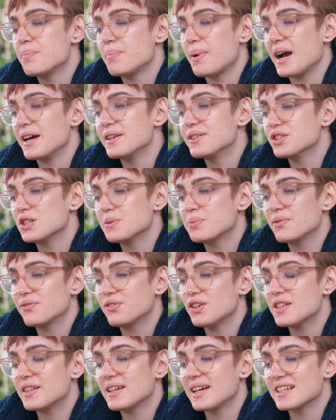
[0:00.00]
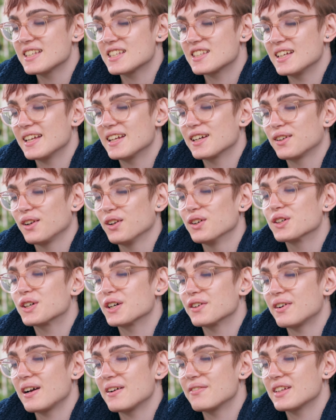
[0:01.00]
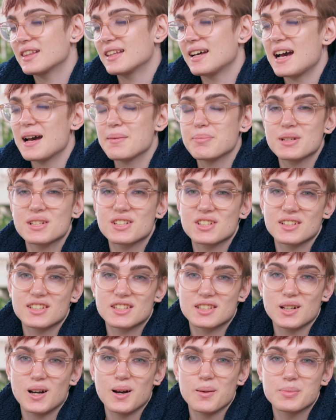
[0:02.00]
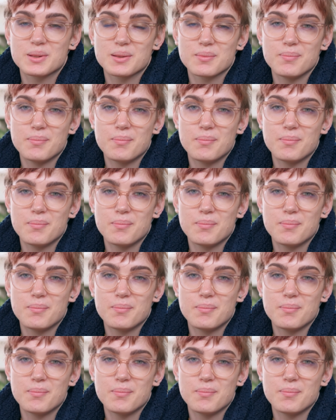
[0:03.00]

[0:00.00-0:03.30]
but I do prefer the aesthetic look of having the aperture stops